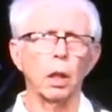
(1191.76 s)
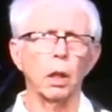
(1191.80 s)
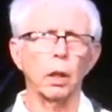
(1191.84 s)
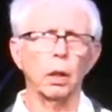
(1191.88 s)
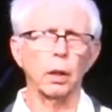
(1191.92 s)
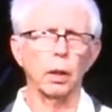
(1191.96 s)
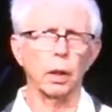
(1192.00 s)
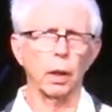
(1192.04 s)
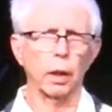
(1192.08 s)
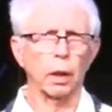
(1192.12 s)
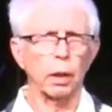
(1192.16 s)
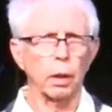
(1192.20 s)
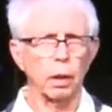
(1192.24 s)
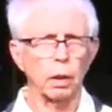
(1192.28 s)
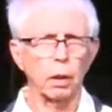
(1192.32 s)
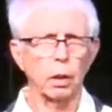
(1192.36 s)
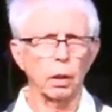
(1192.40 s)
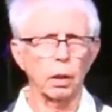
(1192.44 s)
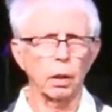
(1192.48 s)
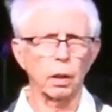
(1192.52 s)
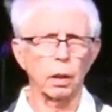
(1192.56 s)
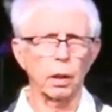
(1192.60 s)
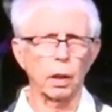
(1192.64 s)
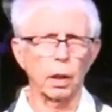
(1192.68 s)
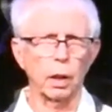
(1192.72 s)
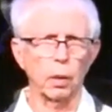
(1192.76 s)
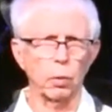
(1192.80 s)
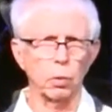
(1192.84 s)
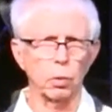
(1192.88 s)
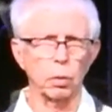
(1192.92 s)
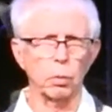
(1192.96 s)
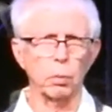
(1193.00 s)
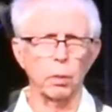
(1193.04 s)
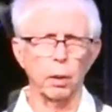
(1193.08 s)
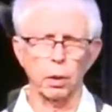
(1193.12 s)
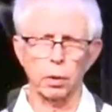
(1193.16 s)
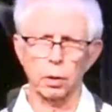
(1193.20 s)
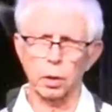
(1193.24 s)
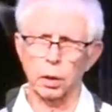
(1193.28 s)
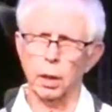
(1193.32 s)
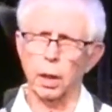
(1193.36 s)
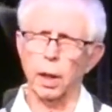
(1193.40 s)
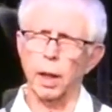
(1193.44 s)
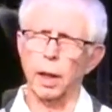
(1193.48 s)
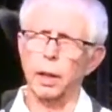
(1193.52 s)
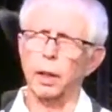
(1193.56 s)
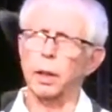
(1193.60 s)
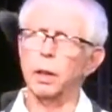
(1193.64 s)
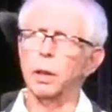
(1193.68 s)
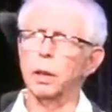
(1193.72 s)
that he was about to
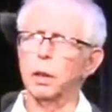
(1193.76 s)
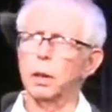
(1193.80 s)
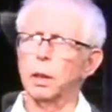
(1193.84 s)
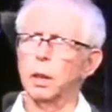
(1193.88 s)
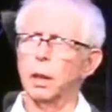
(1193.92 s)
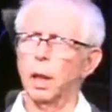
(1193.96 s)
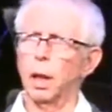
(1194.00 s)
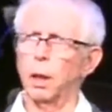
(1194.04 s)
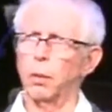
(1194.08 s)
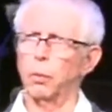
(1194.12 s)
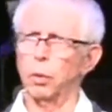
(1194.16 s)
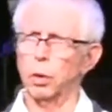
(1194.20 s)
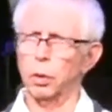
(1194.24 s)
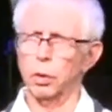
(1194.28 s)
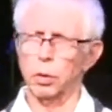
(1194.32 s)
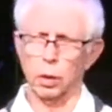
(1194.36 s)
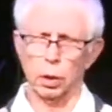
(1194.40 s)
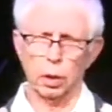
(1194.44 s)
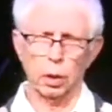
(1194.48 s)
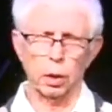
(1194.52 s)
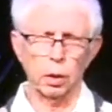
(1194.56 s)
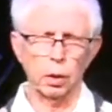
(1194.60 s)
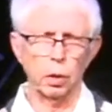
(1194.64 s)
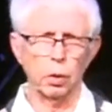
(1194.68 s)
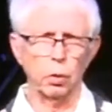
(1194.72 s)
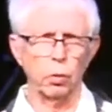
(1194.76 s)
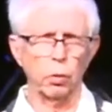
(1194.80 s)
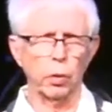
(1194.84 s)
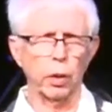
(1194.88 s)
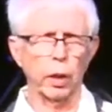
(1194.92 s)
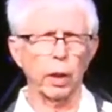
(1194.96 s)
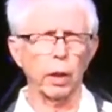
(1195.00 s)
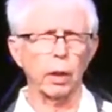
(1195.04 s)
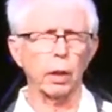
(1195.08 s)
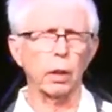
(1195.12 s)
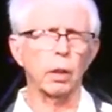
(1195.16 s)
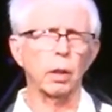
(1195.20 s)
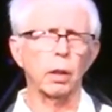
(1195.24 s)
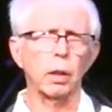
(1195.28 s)
die. I really think he knew that.